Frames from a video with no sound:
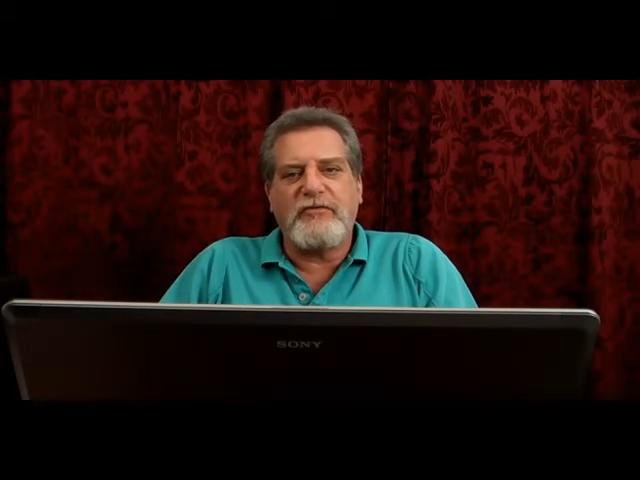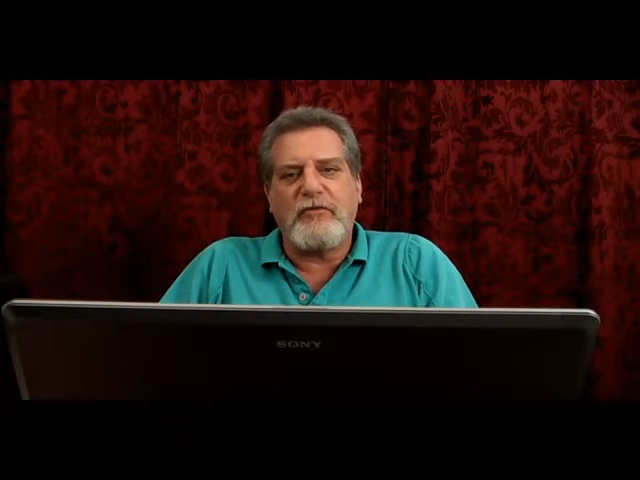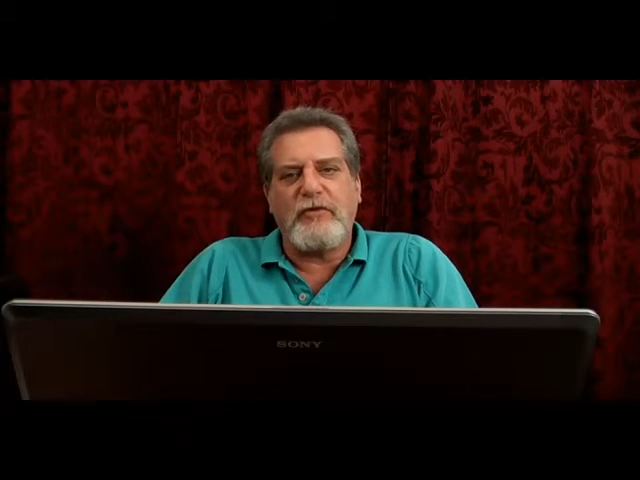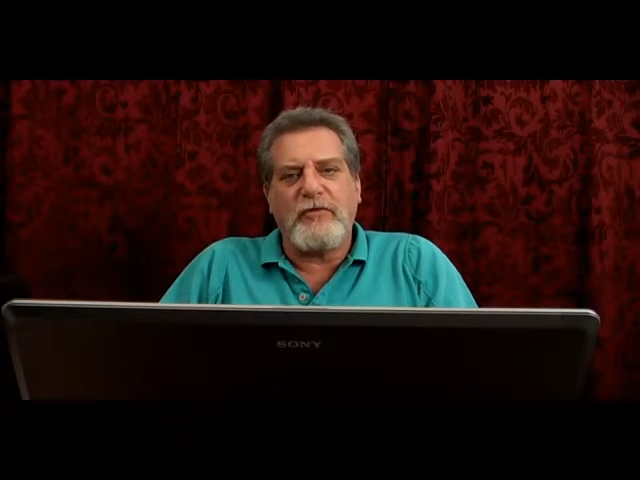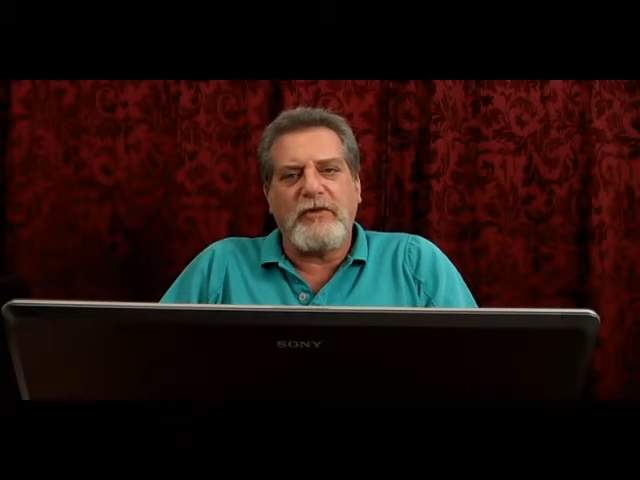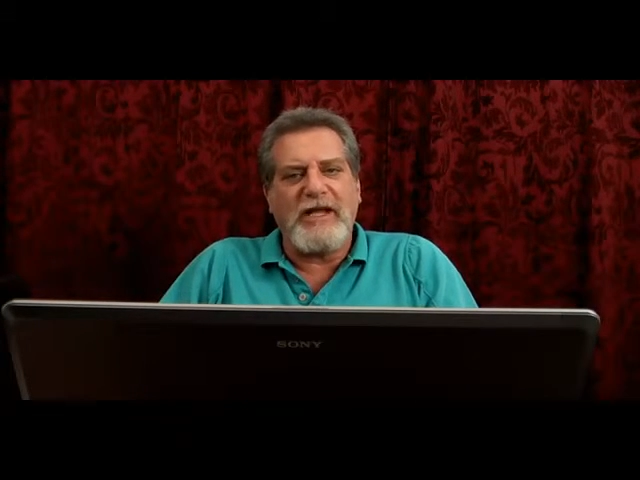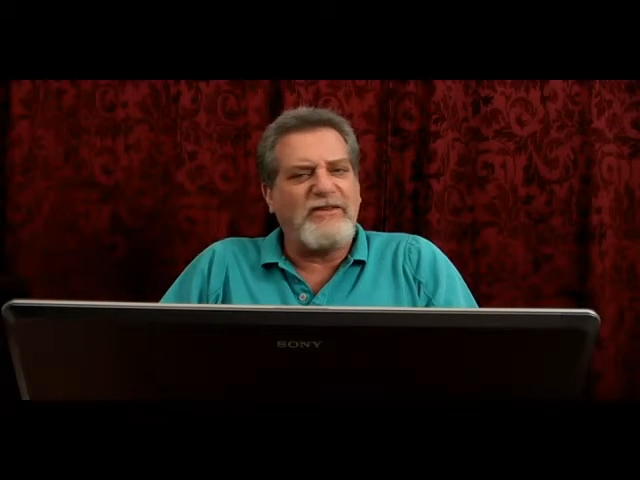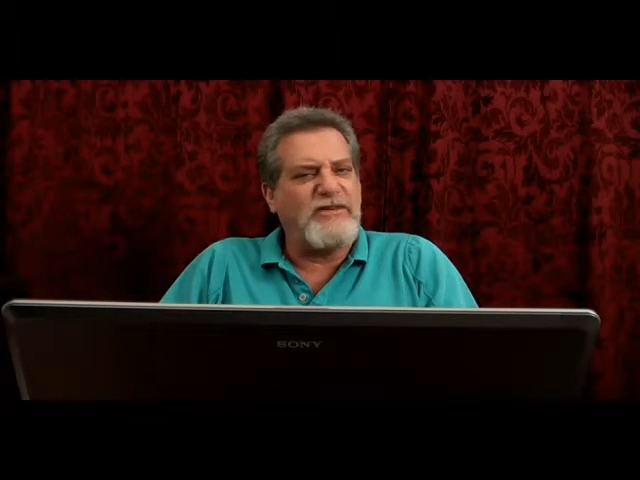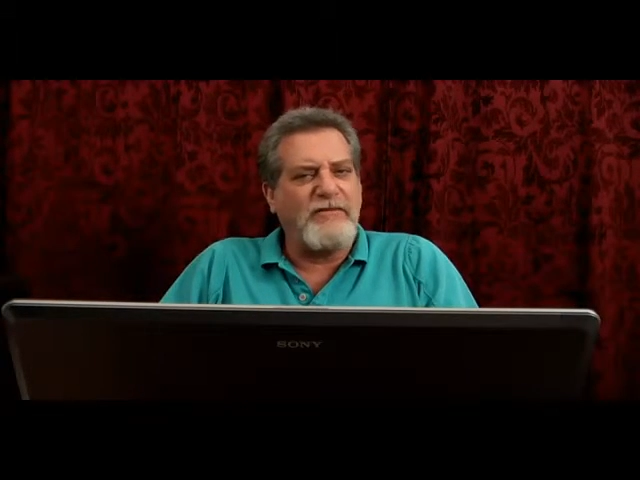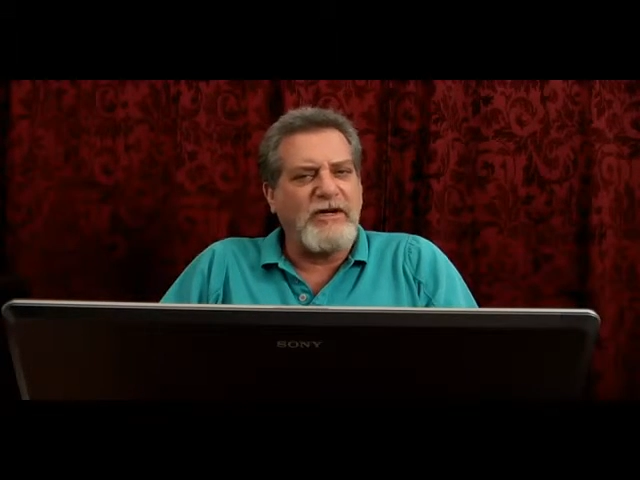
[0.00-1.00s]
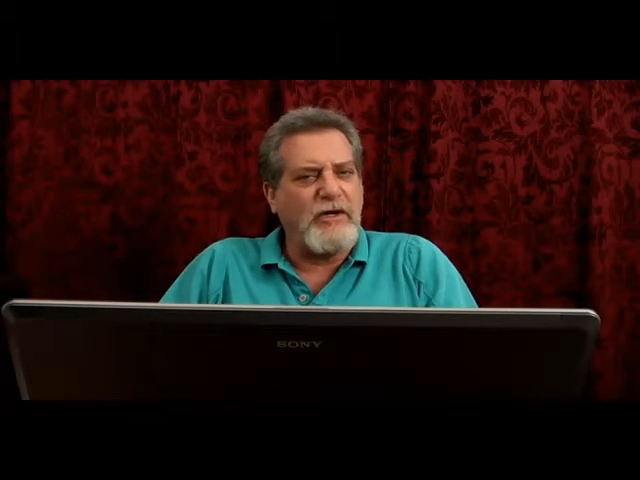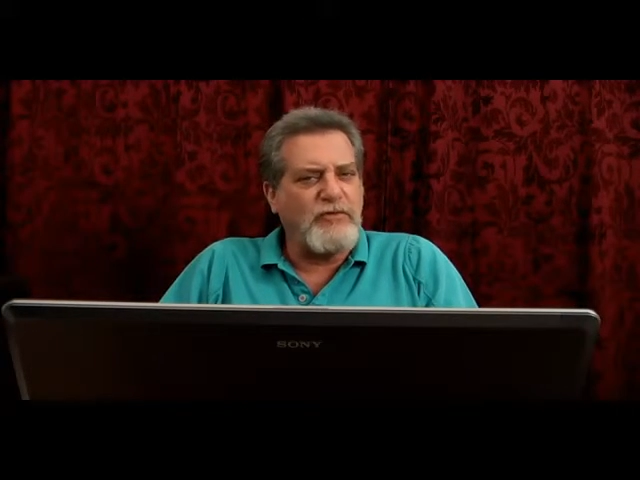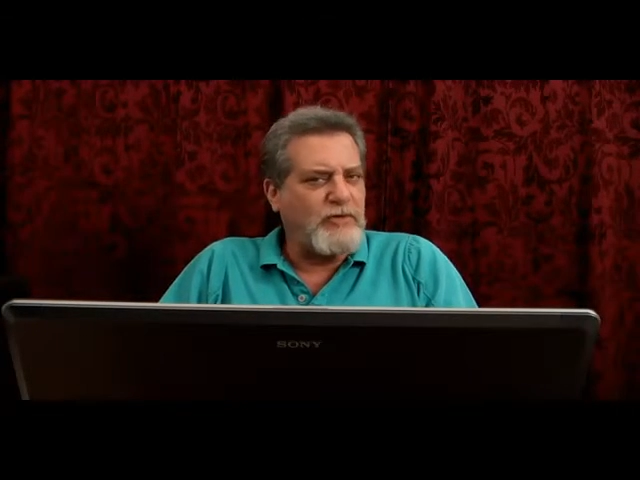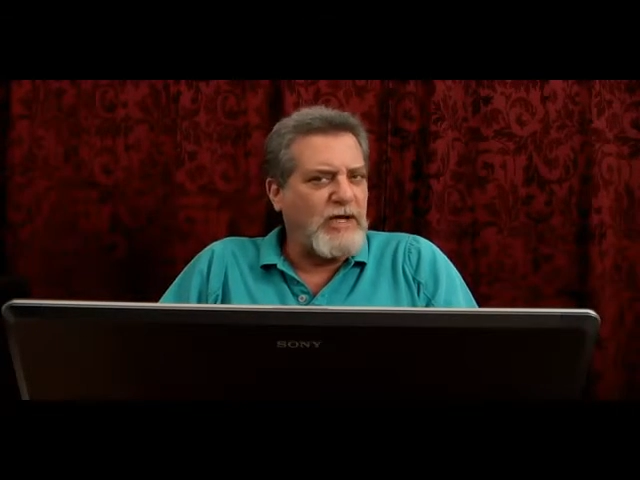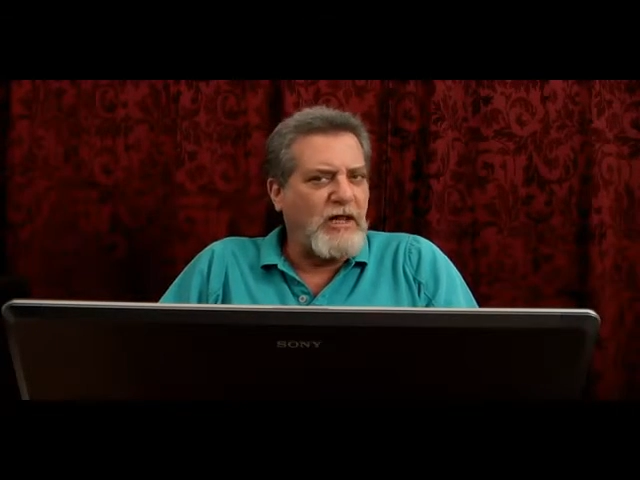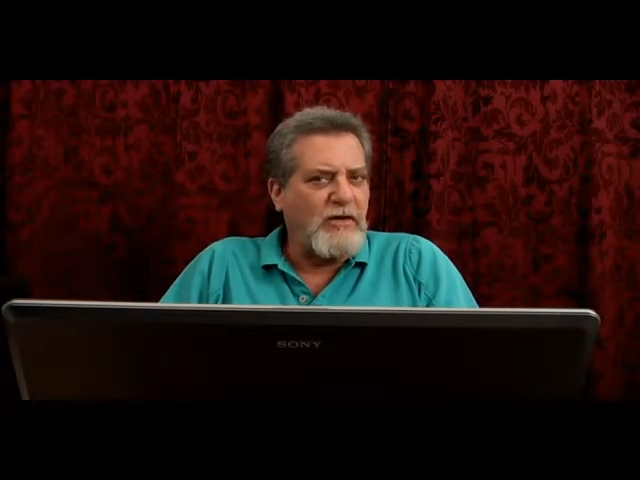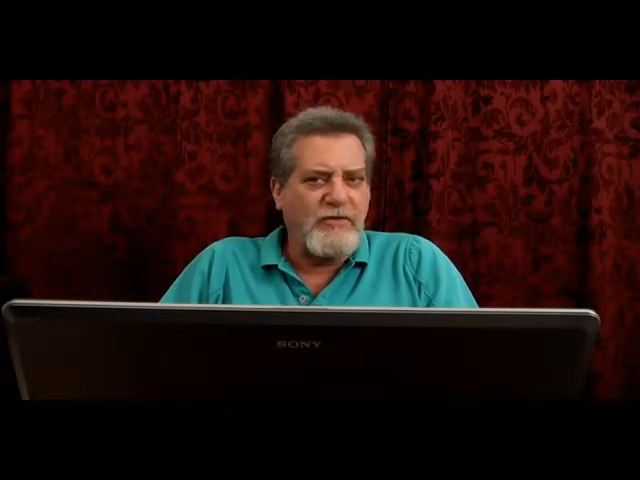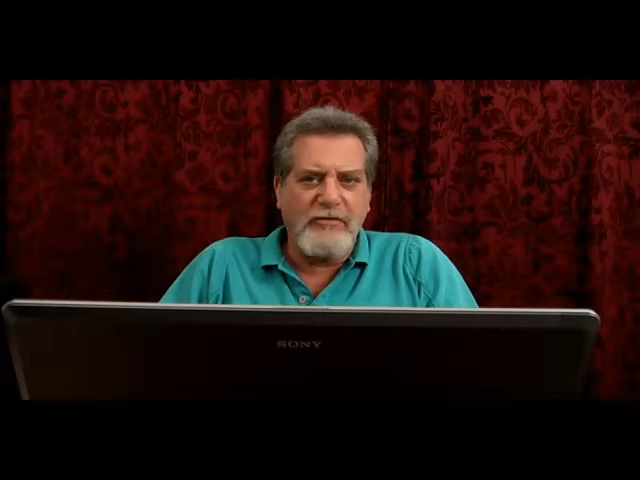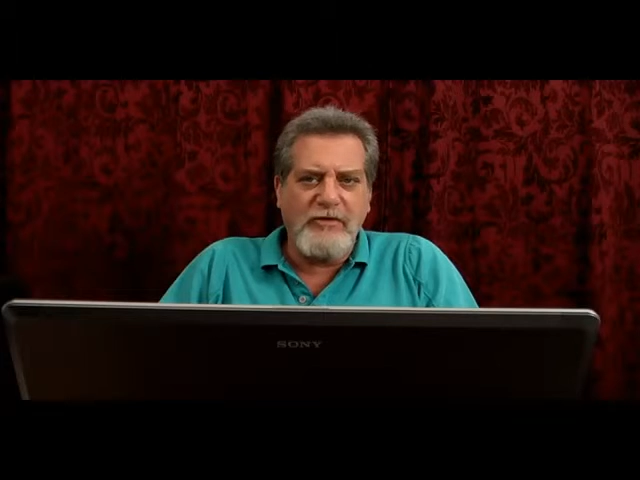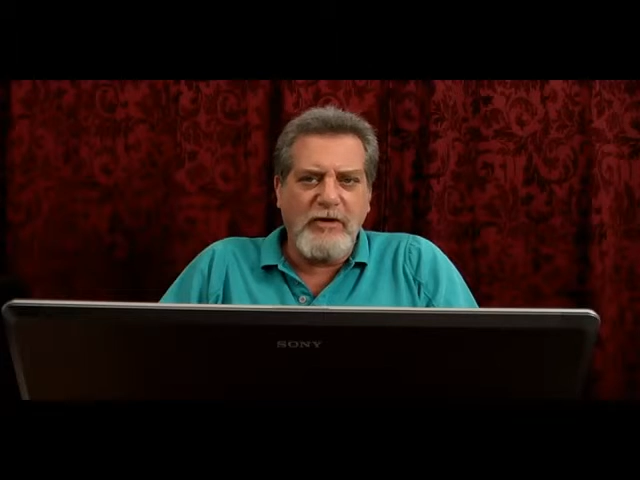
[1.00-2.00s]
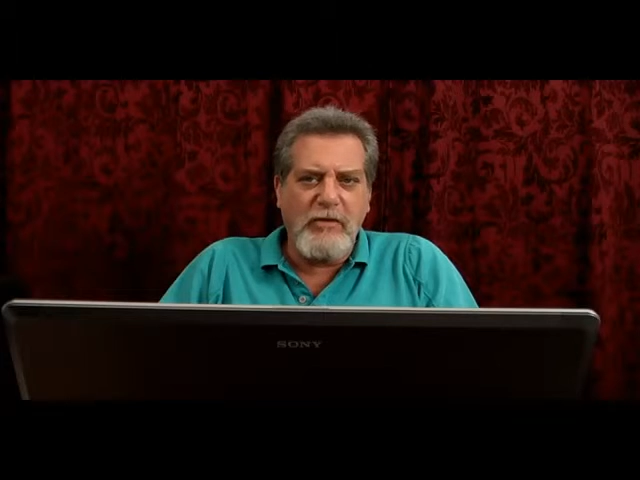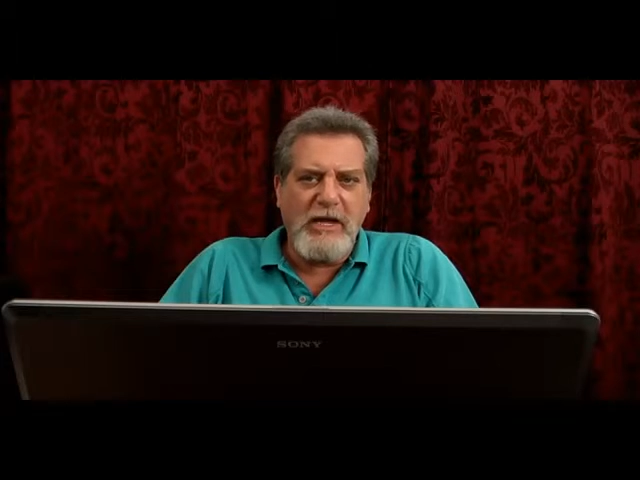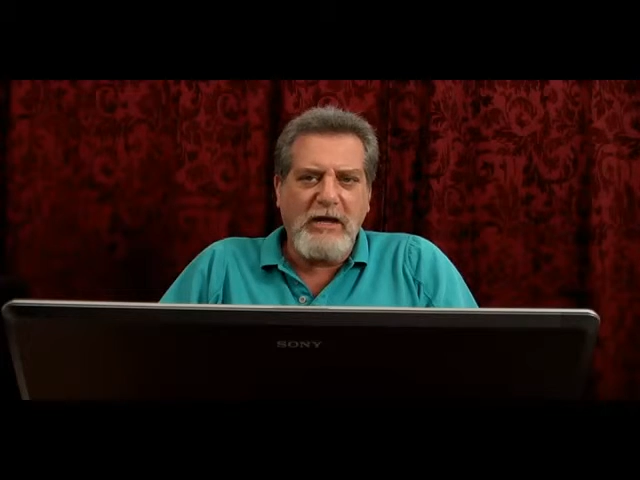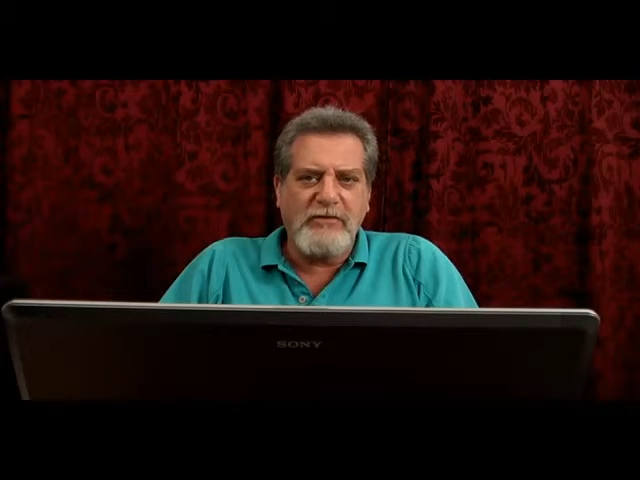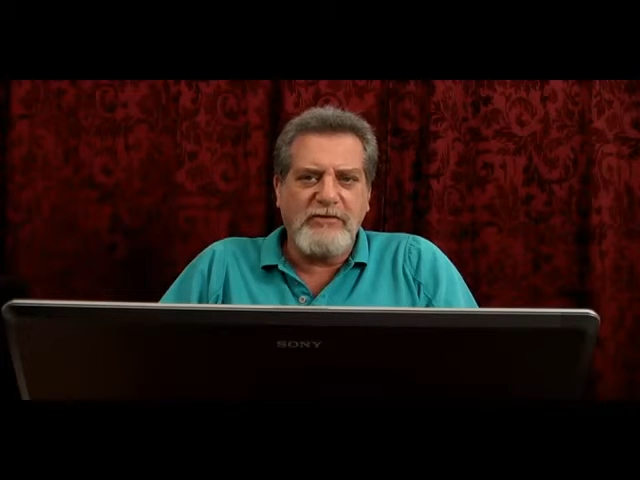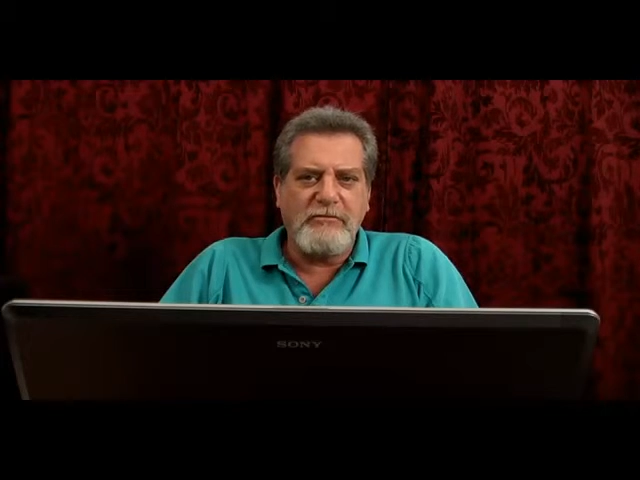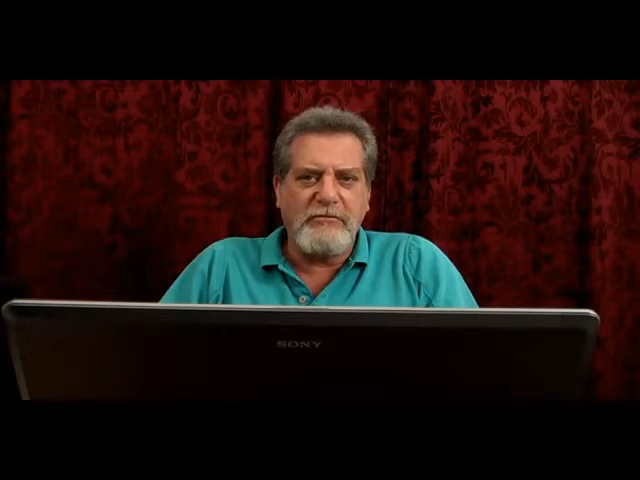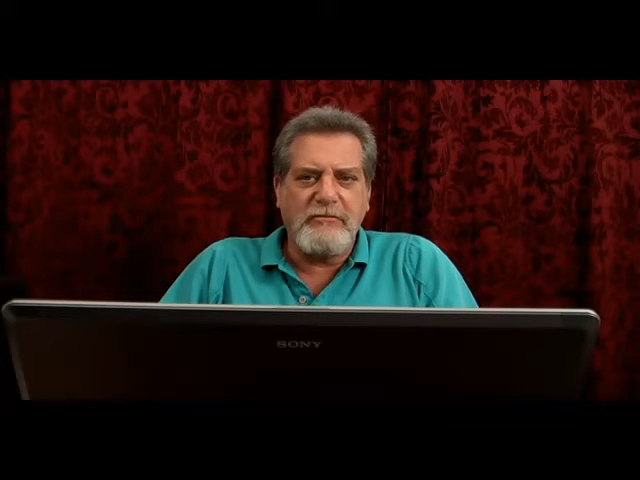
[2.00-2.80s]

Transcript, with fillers: for like $700 or thereabouts.